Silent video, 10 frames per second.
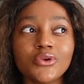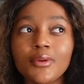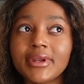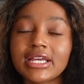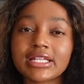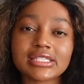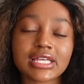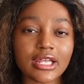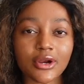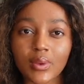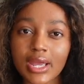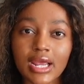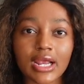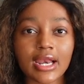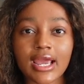nobody can take that
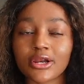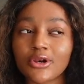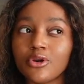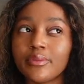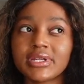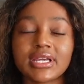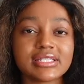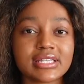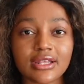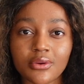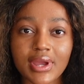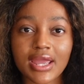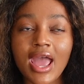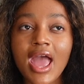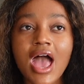away. Like, nobody can take that away.